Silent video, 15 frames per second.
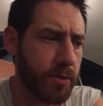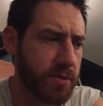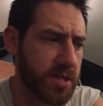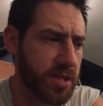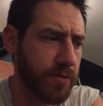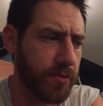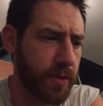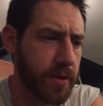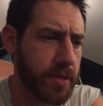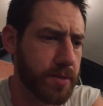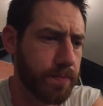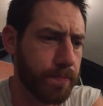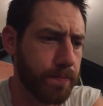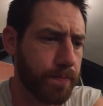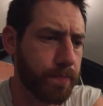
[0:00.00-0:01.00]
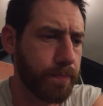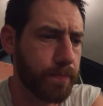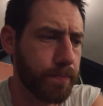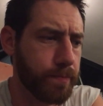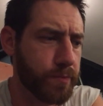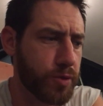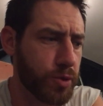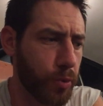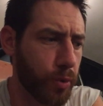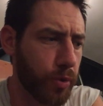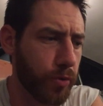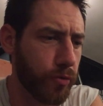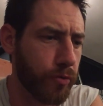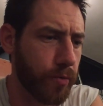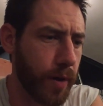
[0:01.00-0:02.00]
It was the first sort
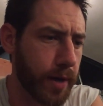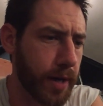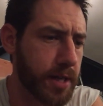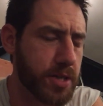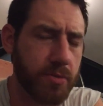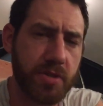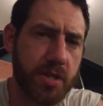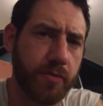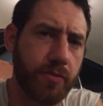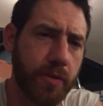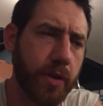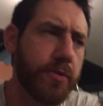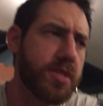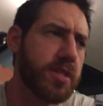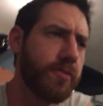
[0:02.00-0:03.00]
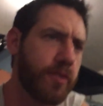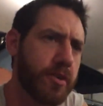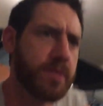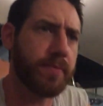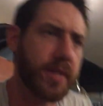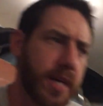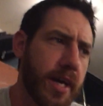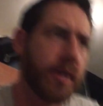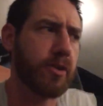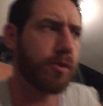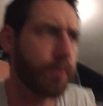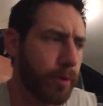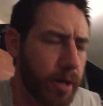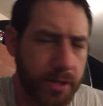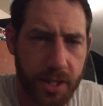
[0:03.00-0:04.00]
of, I guess it was the first
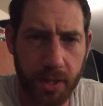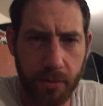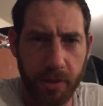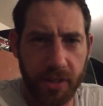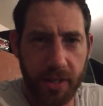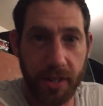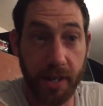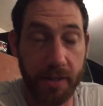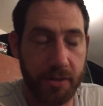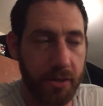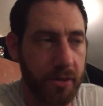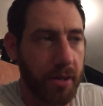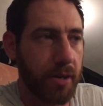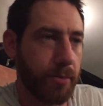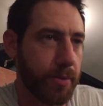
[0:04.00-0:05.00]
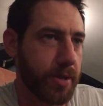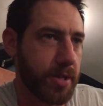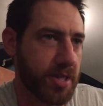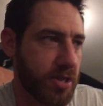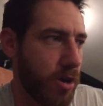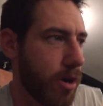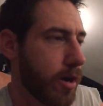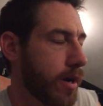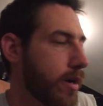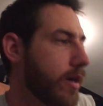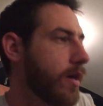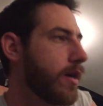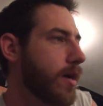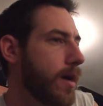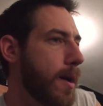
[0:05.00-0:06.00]
mechanical project really that I took on with this car.
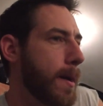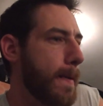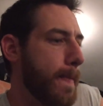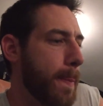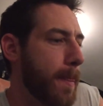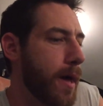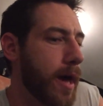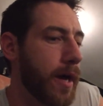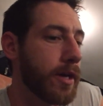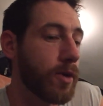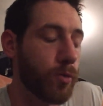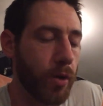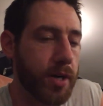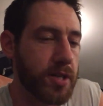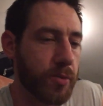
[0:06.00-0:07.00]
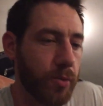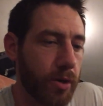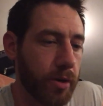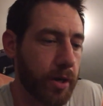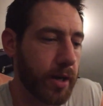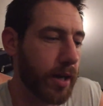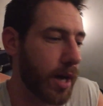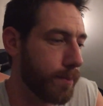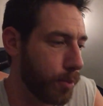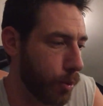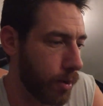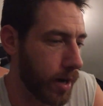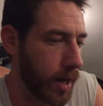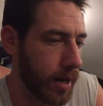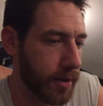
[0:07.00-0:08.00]
And it wasn't working. I
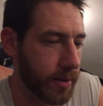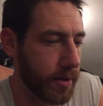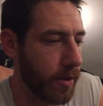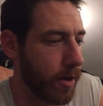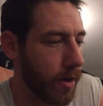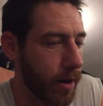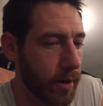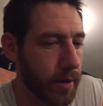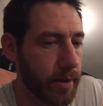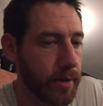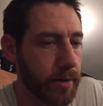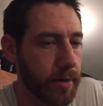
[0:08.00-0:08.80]
pulled it out of the car.